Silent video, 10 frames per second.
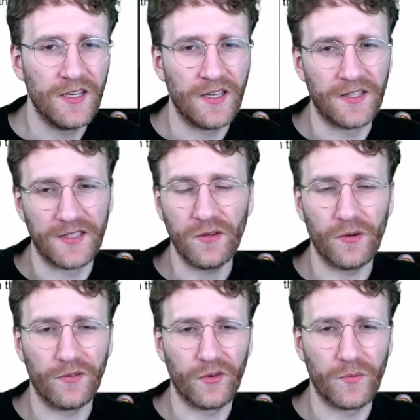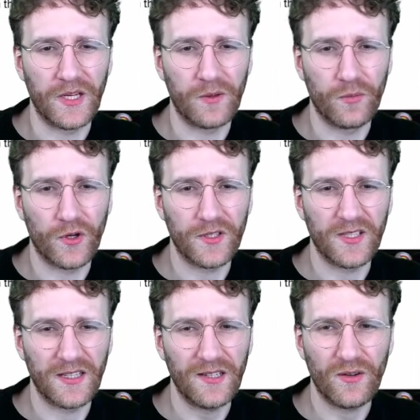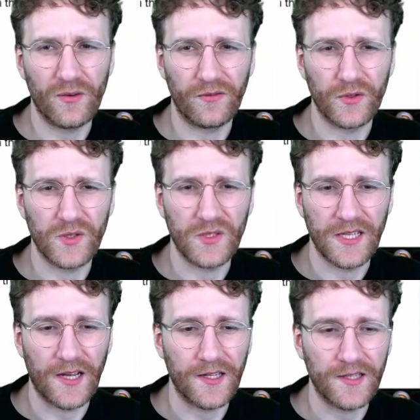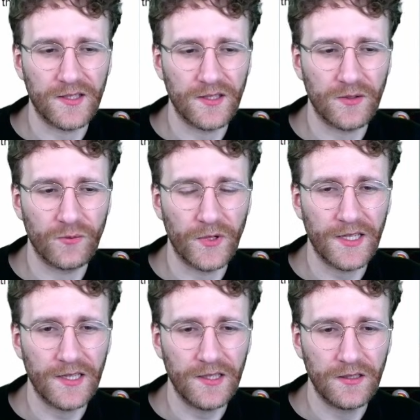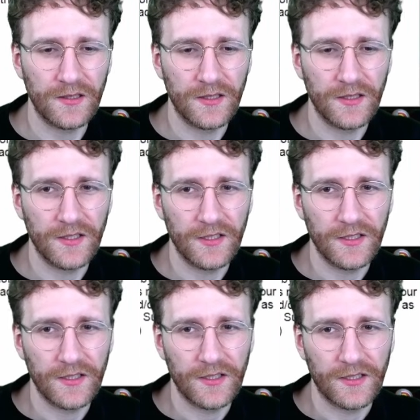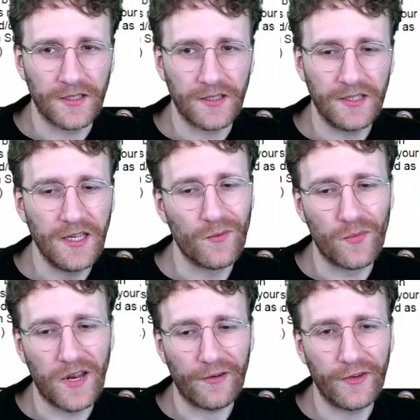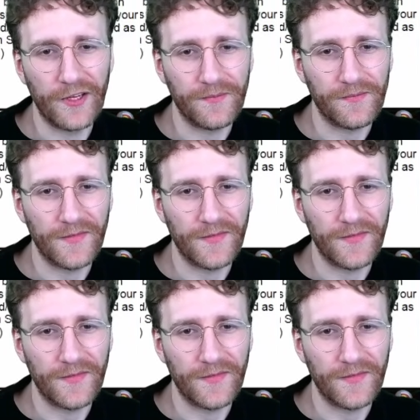And they're going for a big board. And they're going for Stardust as well. Here I'm bluffing.